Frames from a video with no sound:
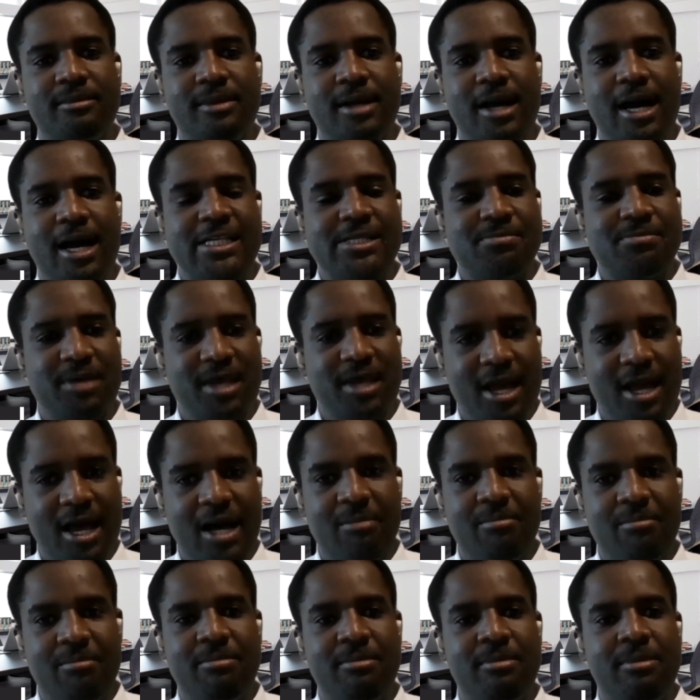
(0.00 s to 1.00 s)
has
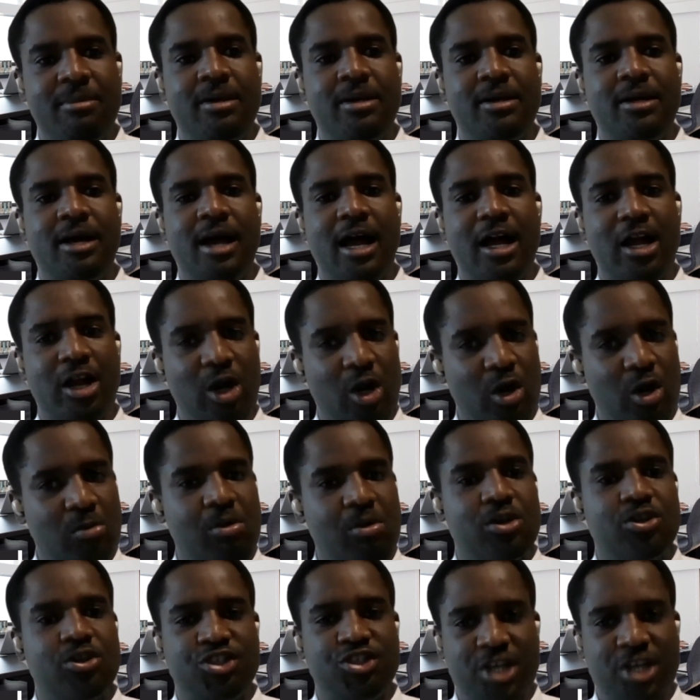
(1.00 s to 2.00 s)
become a
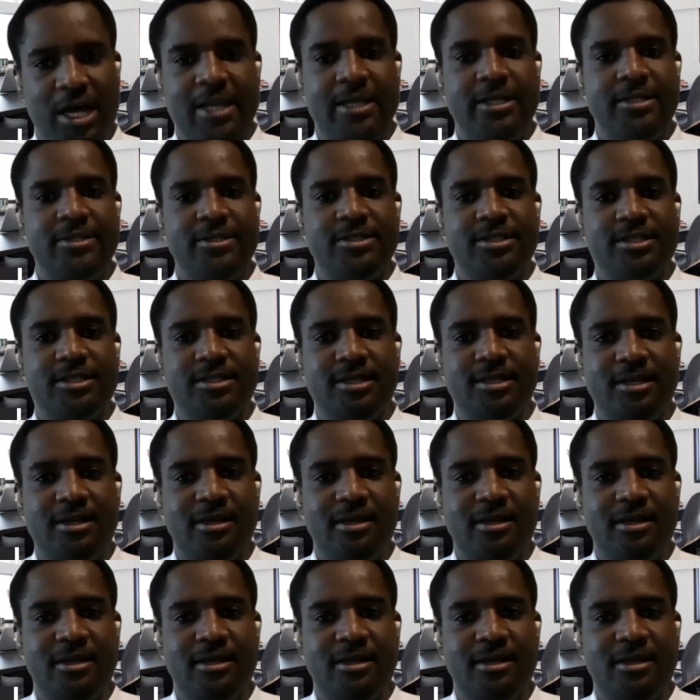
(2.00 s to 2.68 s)
global challenge